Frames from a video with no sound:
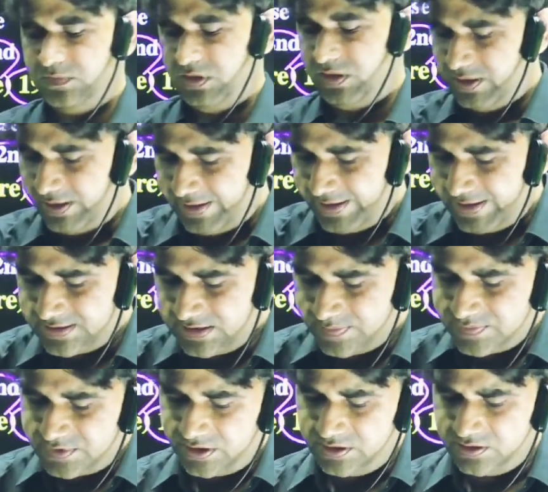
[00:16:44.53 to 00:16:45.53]
As I'm
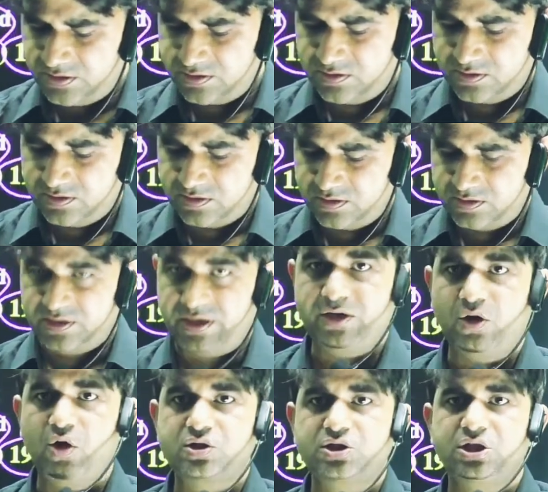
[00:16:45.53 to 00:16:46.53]
saying, that
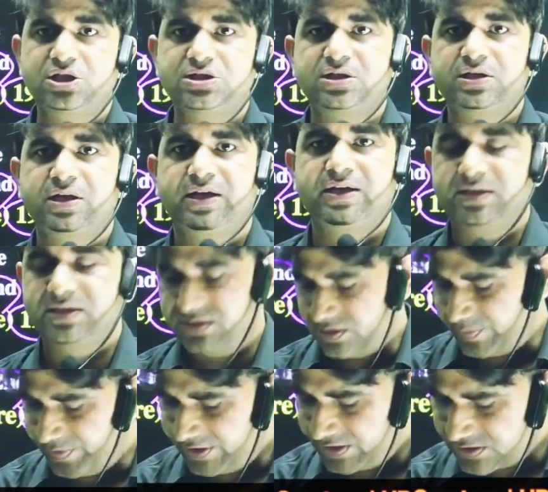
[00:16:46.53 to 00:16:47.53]
oxygen is the correct answer,
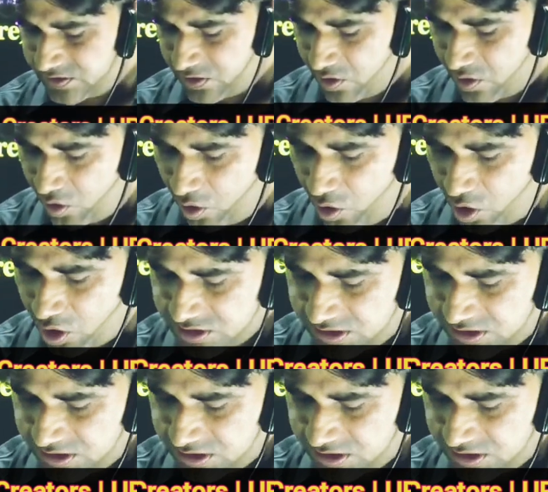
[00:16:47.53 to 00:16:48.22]
because oxygen is